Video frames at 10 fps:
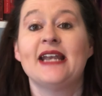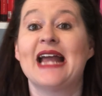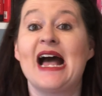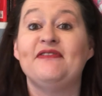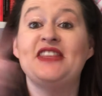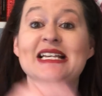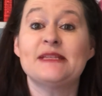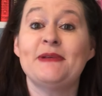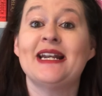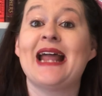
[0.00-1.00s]
Now, had
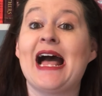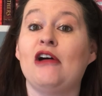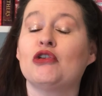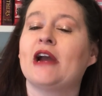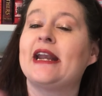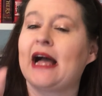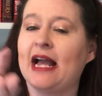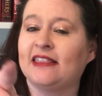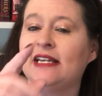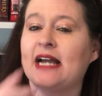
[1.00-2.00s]
this been an Owlcrate,
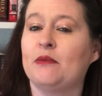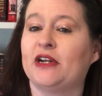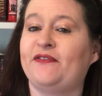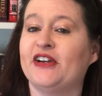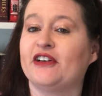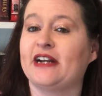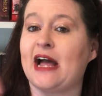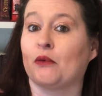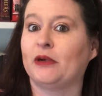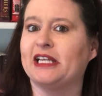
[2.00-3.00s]
I think I would have figured it
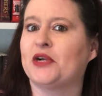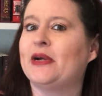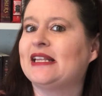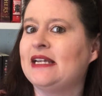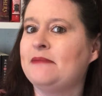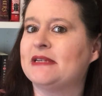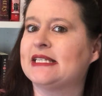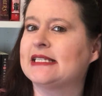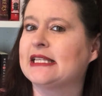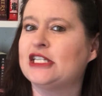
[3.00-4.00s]
out really quickly,
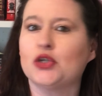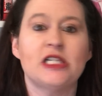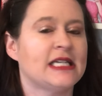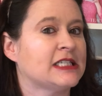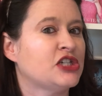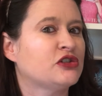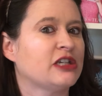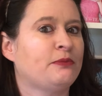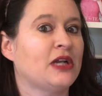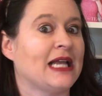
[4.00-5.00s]
but since Litjoy doesn't
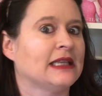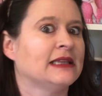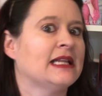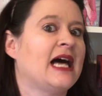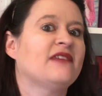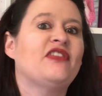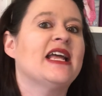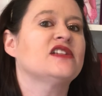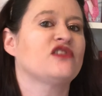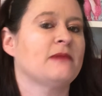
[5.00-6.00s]
usually put a lot of
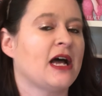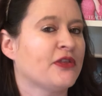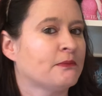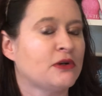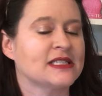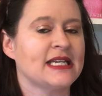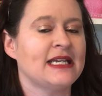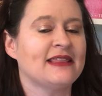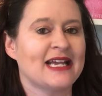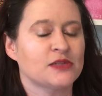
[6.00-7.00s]
things from other books
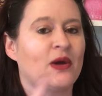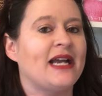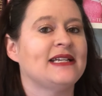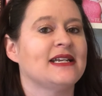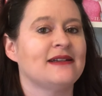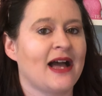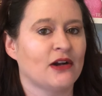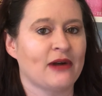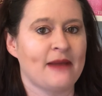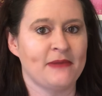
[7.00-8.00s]
in it, that's why it did
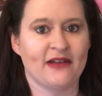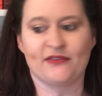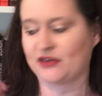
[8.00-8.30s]
not grab me at